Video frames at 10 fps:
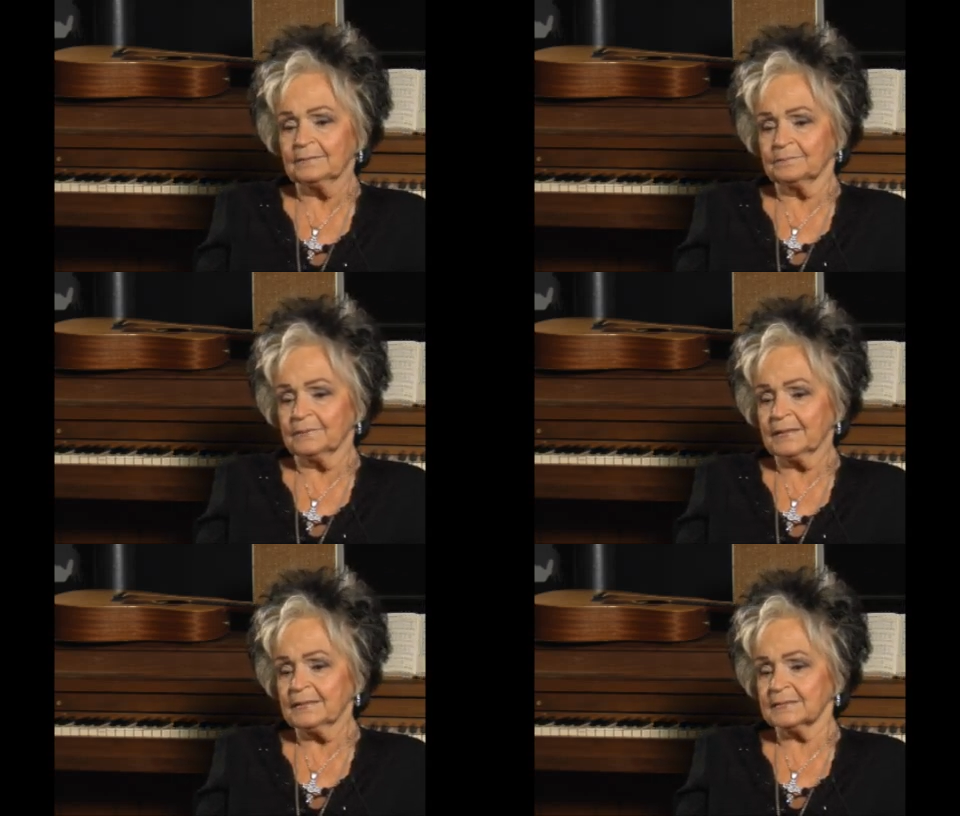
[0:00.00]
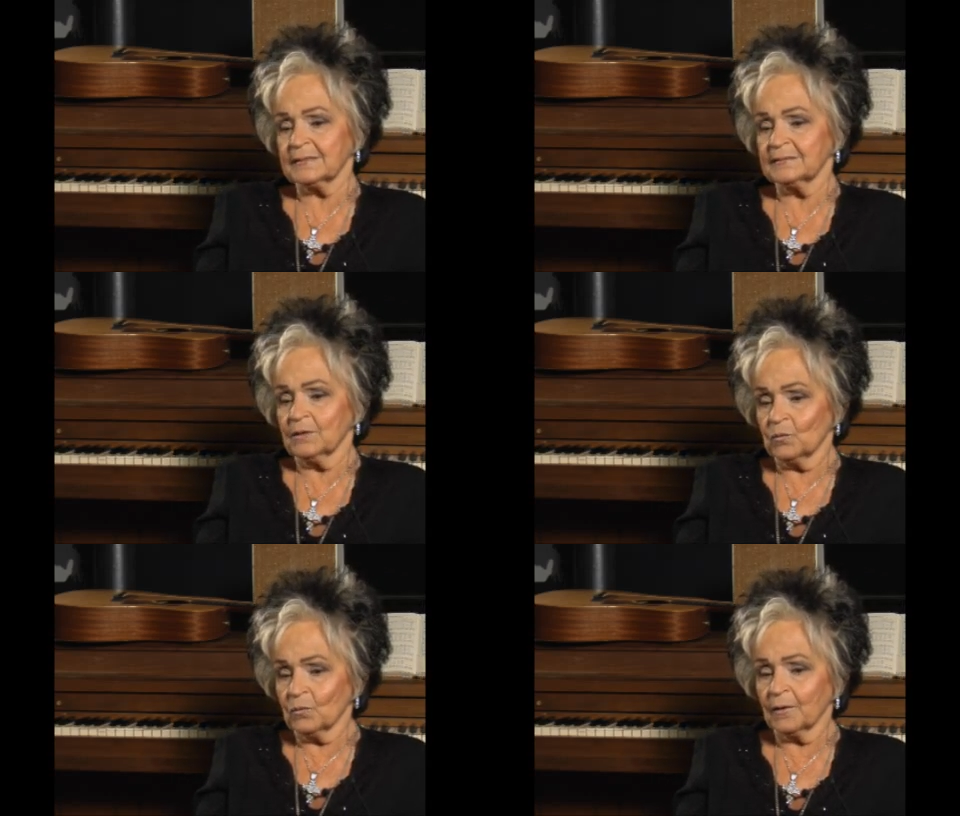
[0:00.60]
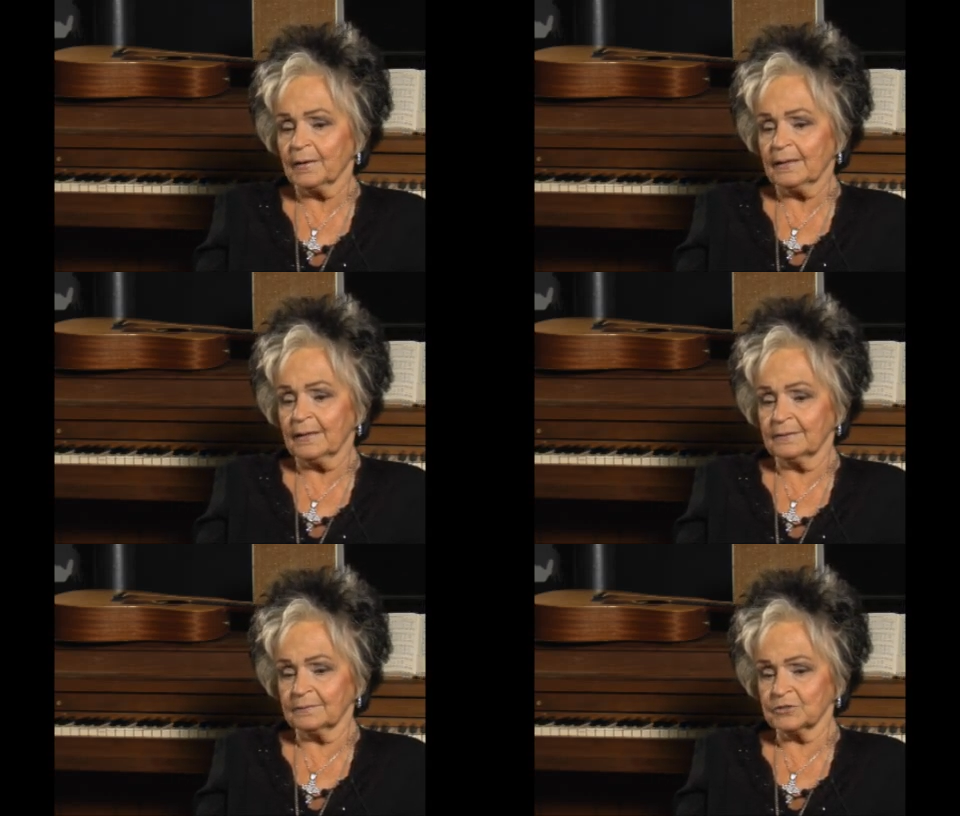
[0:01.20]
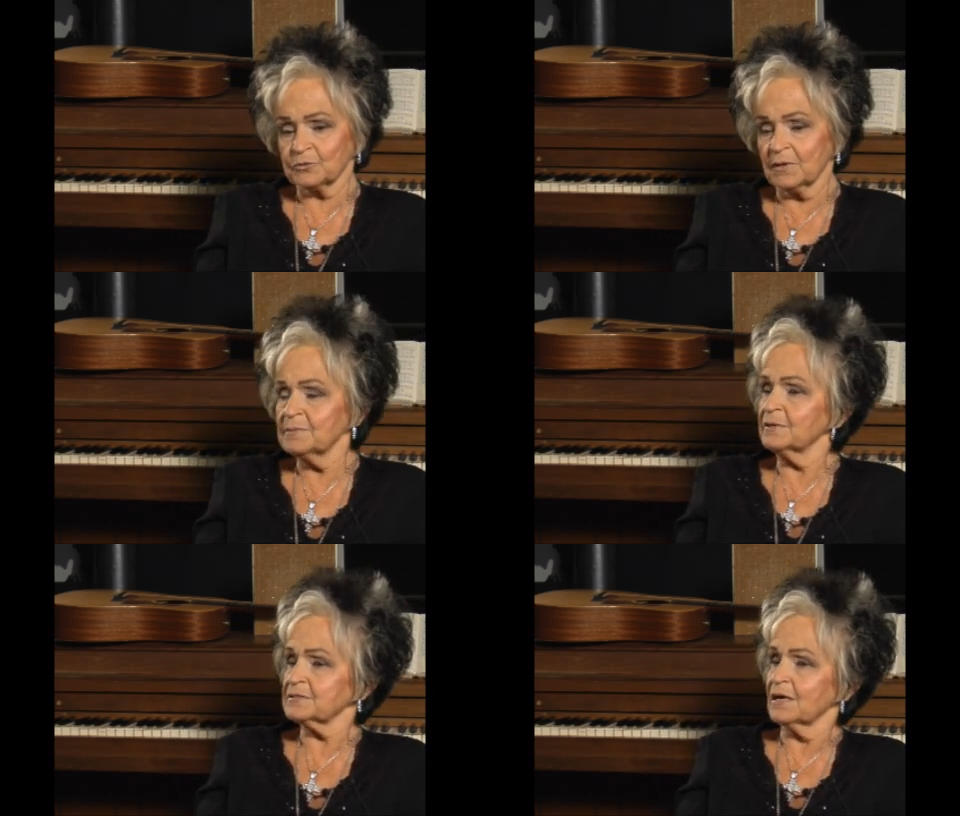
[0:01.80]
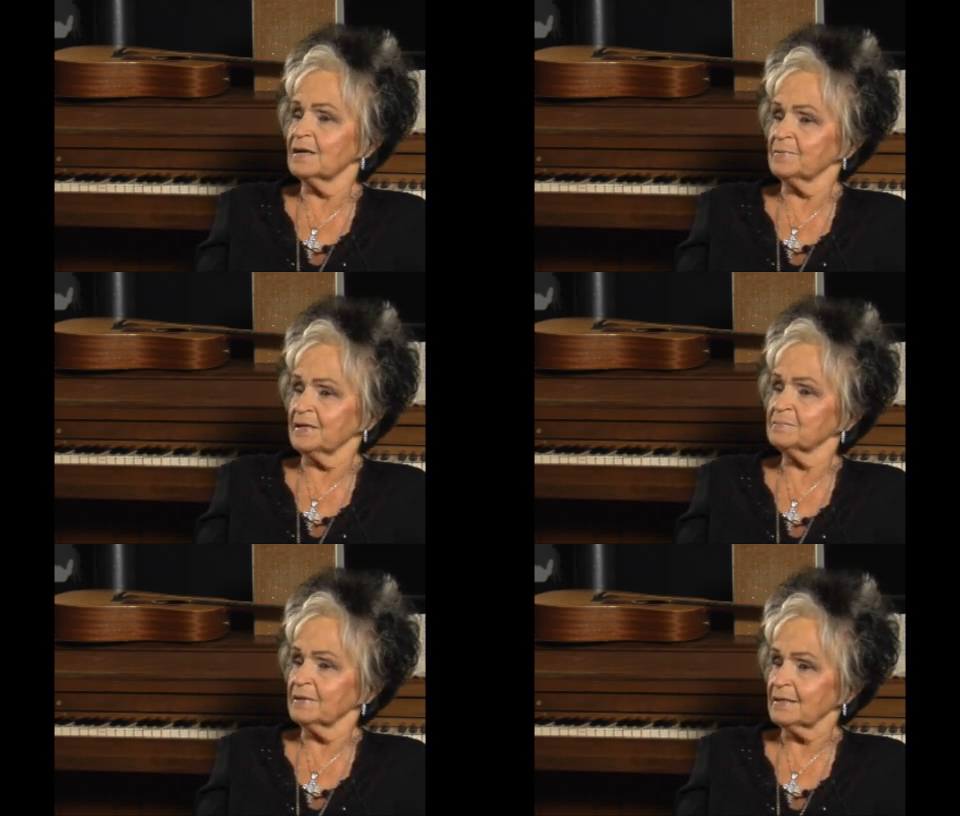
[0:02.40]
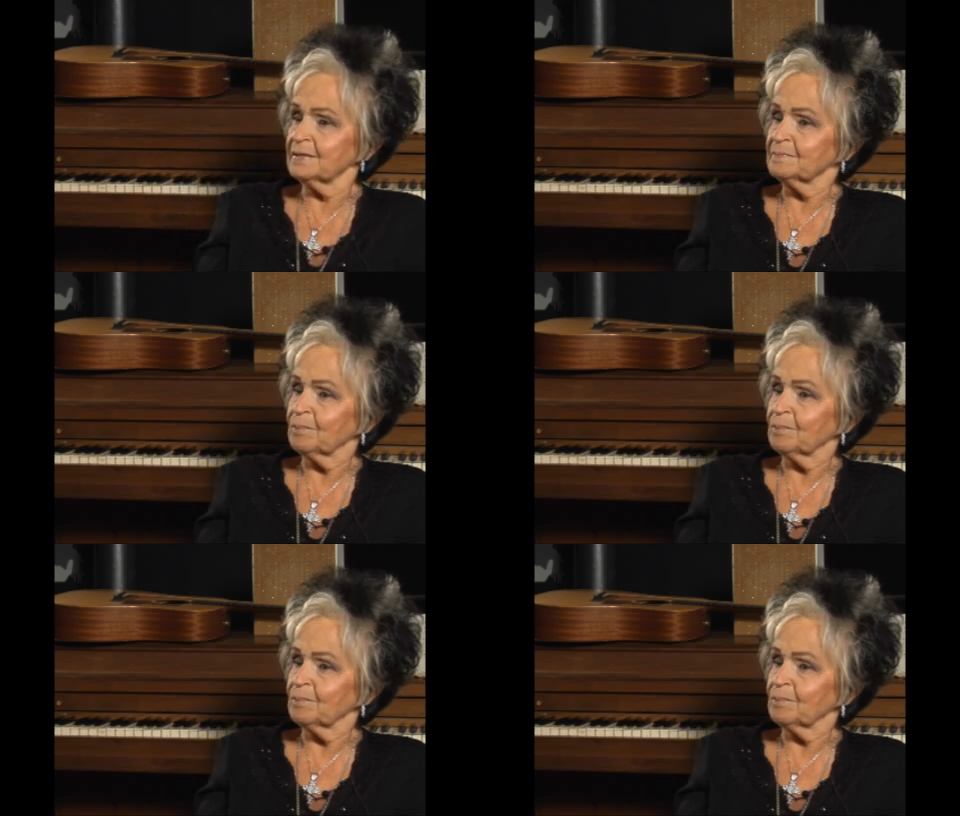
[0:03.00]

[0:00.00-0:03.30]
But he said, don't worry. And it was Reba, Tommy, and me.